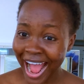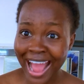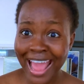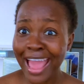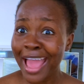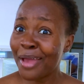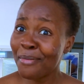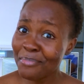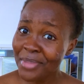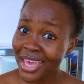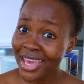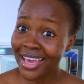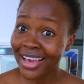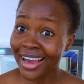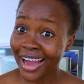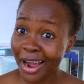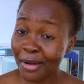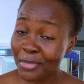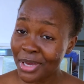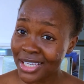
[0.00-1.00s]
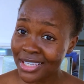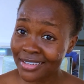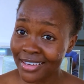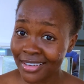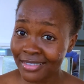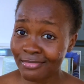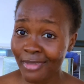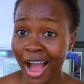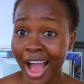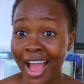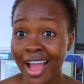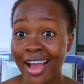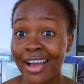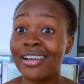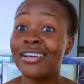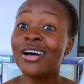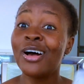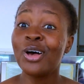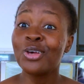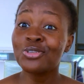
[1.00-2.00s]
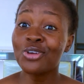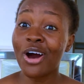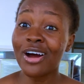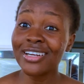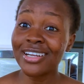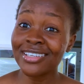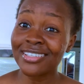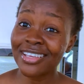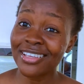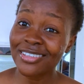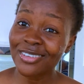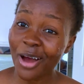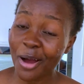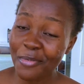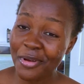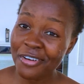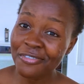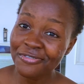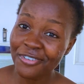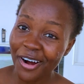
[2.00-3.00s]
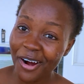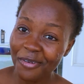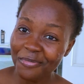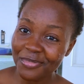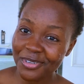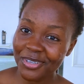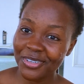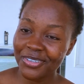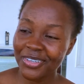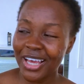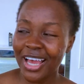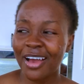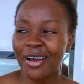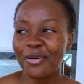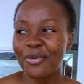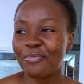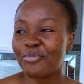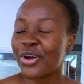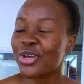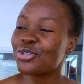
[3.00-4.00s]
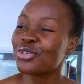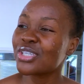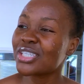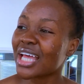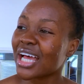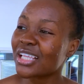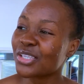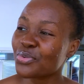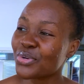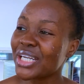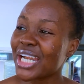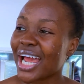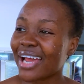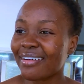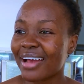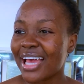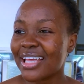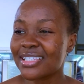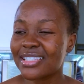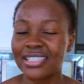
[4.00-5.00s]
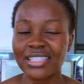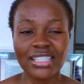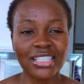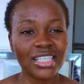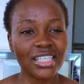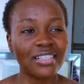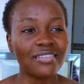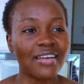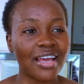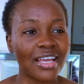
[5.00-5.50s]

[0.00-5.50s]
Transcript: Amy, chemistry by. So this is coming from, but just that when I write general